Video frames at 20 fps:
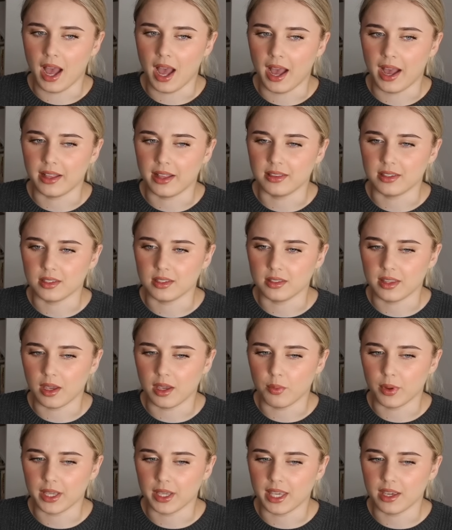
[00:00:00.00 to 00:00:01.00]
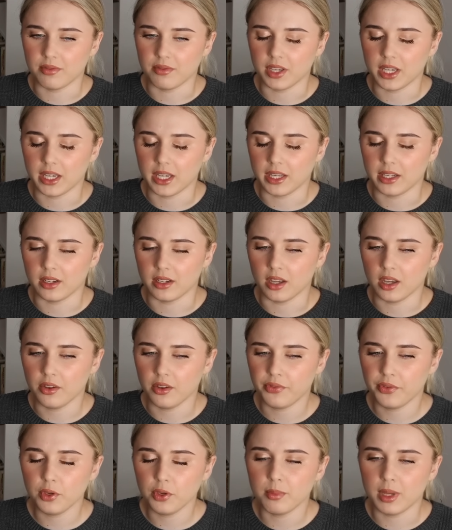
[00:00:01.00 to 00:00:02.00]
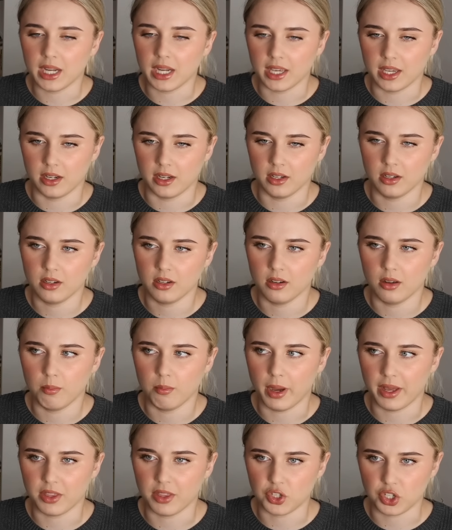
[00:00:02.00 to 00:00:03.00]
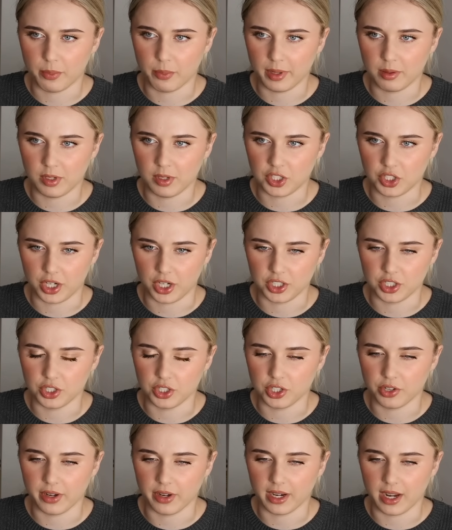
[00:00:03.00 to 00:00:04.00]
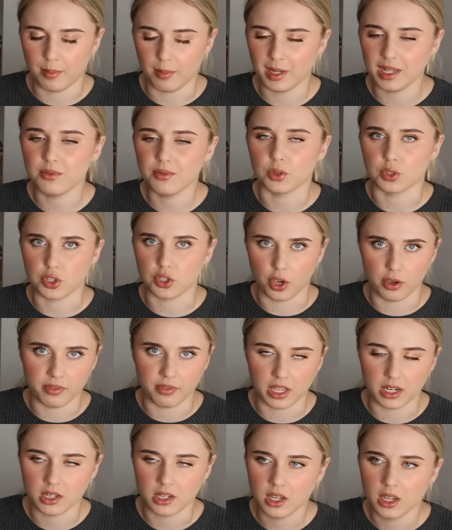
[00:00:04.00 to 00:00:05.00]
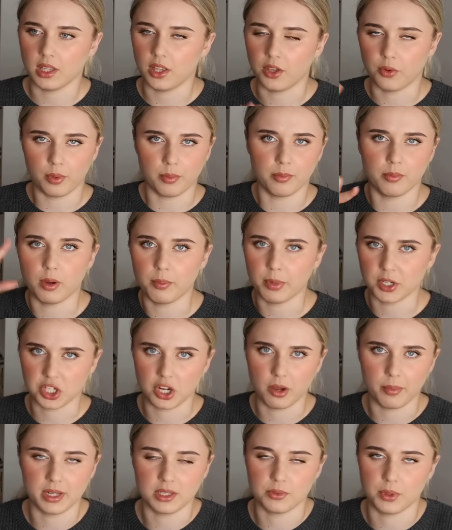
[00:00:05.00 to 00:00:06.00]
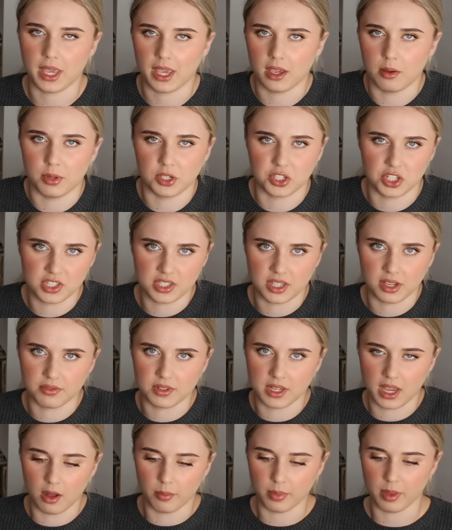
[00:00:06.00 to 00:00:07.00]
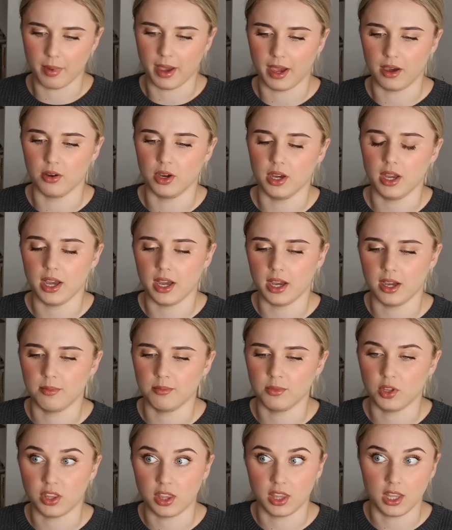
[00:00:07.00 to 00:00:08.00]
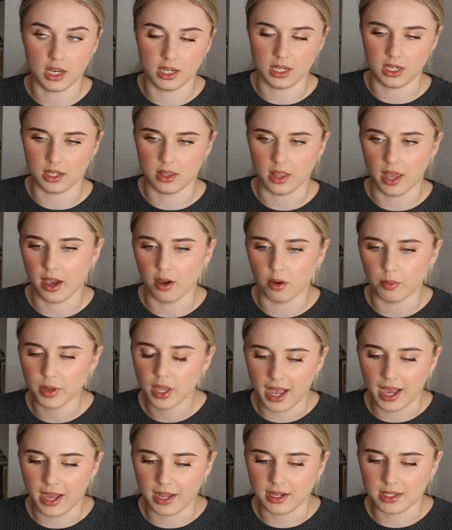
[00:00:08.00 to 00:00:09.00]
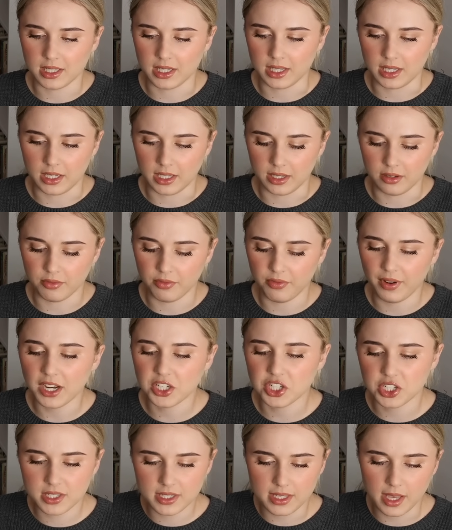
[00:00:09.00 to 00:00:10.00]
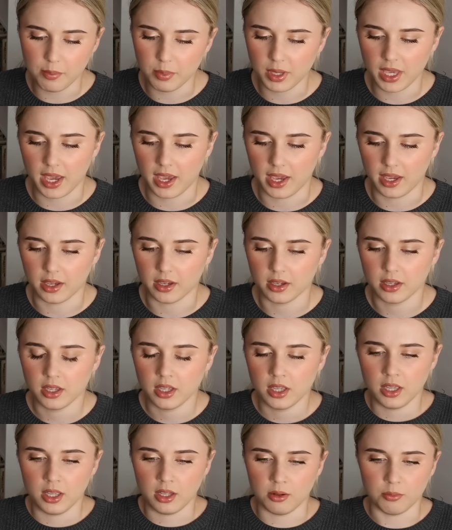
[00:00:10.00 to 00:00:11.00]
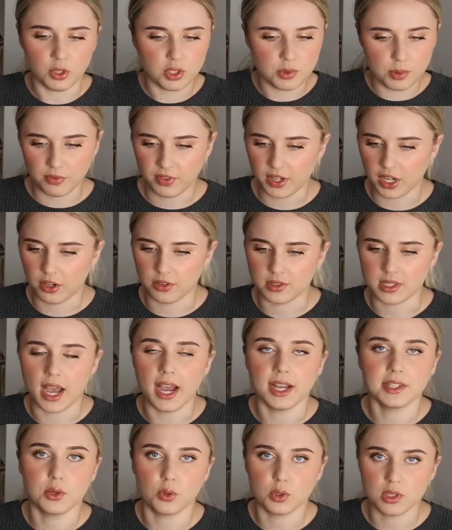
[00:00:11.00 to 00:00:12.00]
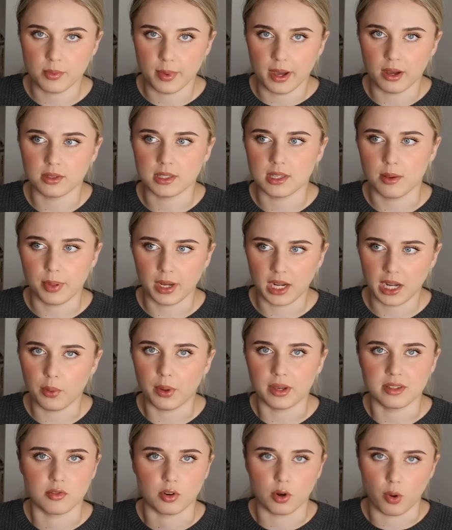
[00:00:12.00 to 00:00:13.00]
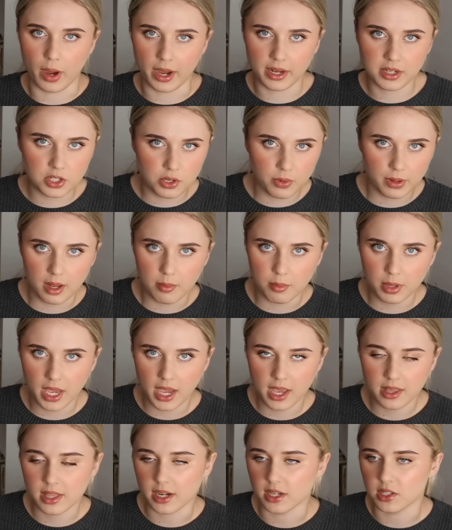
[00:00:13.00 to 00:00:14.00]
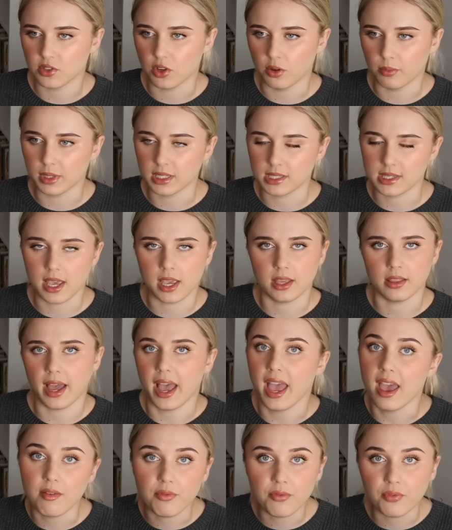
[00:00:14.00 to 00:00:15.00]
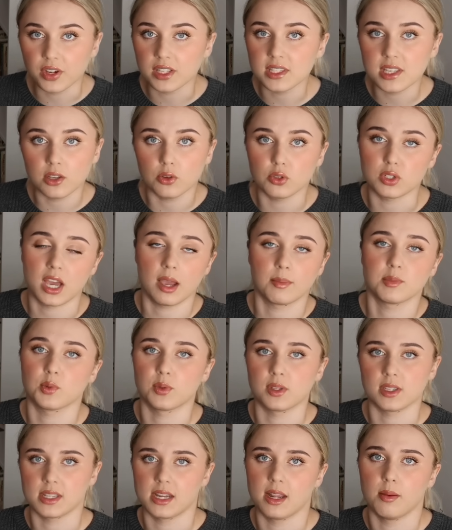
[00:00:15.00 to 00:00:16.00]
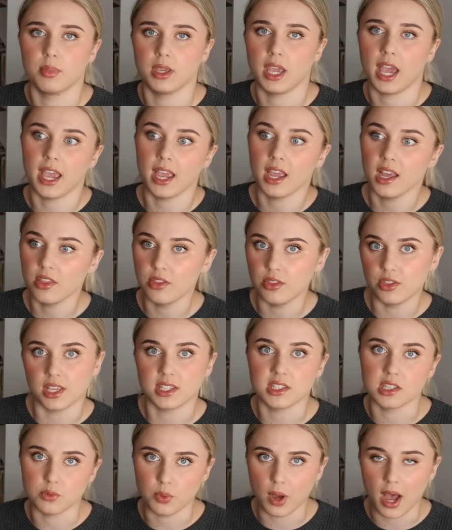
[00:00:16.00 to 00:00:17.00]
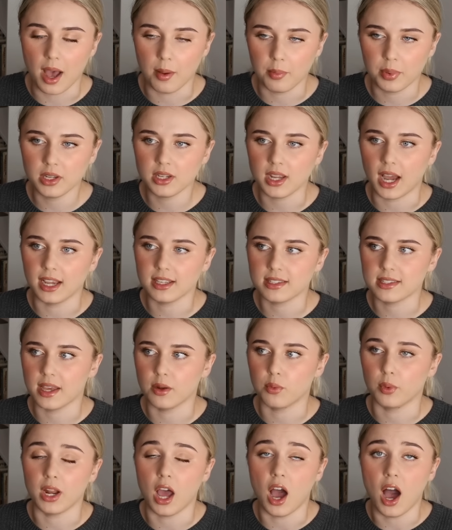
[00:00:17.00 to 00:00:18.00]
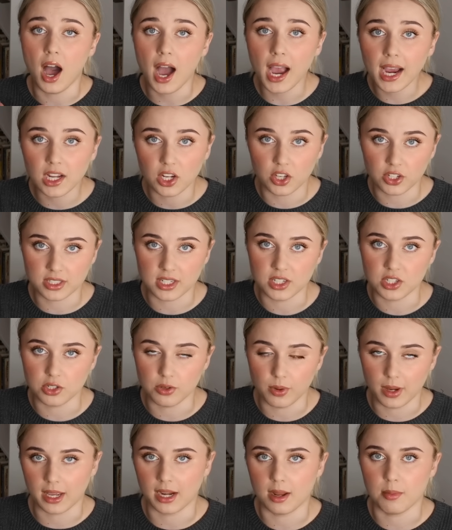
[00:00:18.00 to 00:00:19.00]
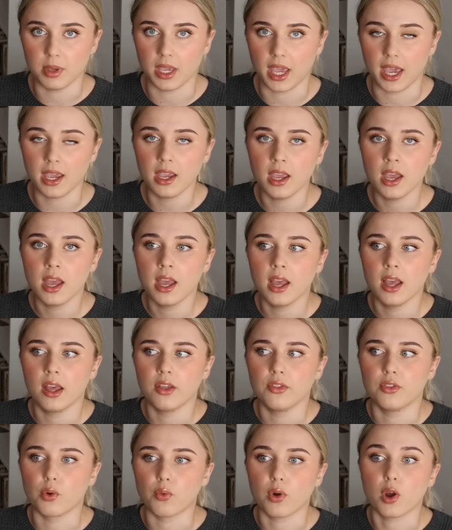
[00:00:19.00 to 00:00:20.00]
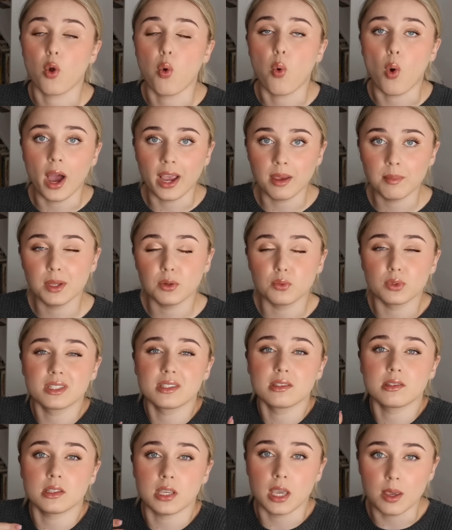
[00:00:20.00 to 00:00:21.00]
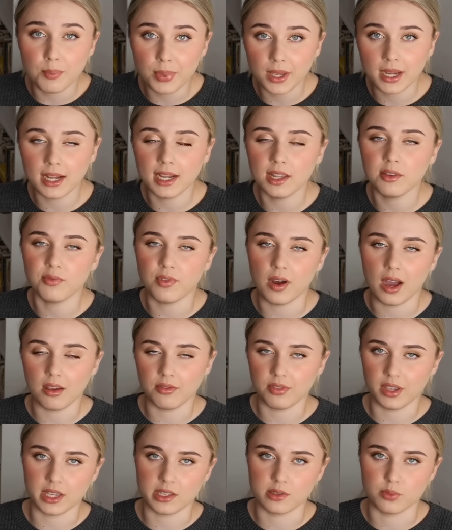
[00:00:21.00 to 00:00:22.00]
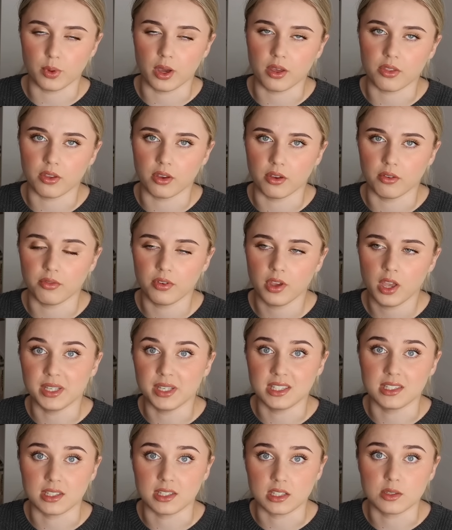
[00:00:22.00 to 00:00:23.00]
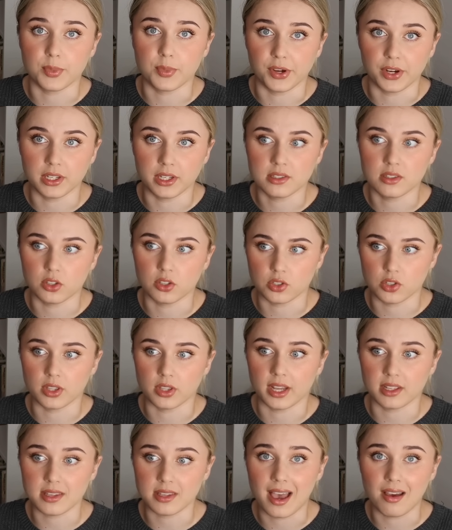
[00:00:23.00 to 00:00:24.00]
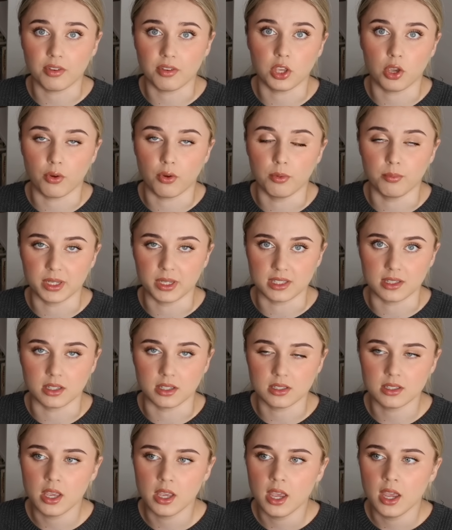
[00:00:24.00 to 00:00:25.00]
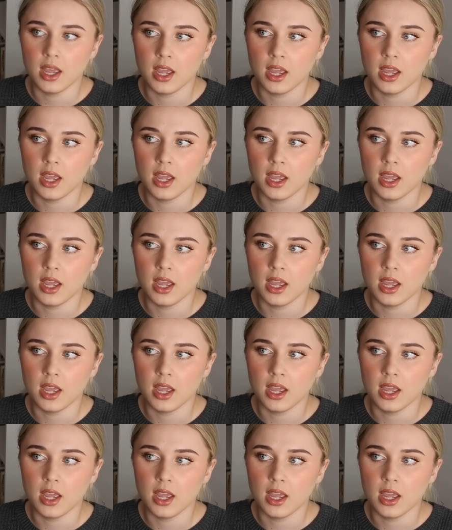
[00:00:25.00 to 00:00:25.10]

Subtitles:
And they were given a few million by the Trump administration during, I believe it was COVID, you know, when a bunch of companies were getting a bunch of stuff to help them out. Not that they needed the help. And he flashes his MBA in multiple videos. I talked about typically what is required to do an MBA. That is not me saying that every single time someone does an MBA, this is what happened. I said when I looked into doing an MBA, the requirement was typically 5 years worth of business experience. So that's having your own business.